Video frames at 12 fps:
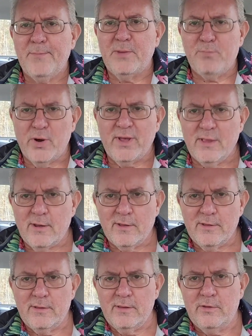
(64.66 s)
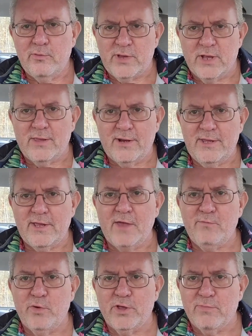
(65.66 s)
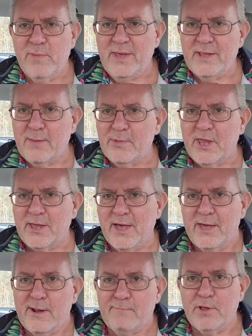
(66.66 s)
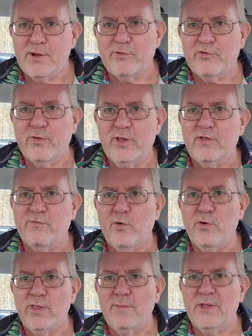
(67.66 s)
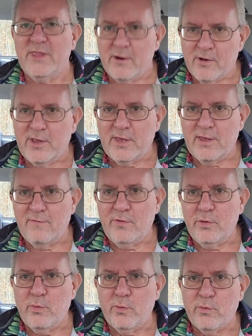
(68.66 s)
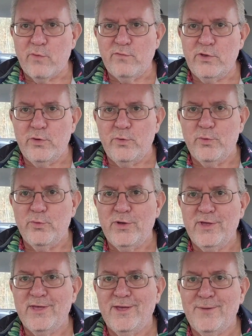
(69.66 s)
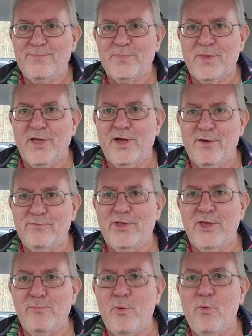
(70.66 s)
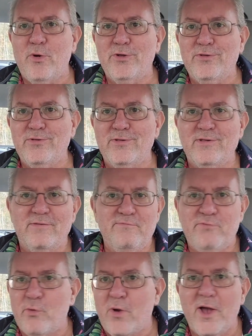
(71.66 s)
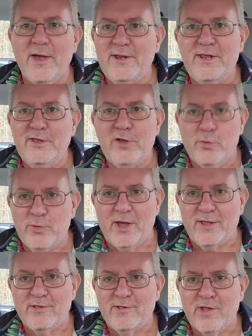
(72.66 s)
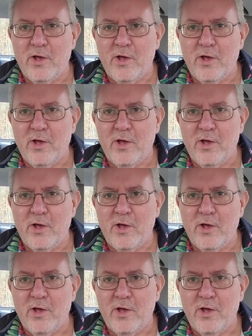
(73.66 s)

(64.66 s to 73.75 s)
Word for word: I'm going to bring a little utility knife with me and I'm going to cut up little treats for them. And they're going to give you a review of Tim Hortons variety donuts.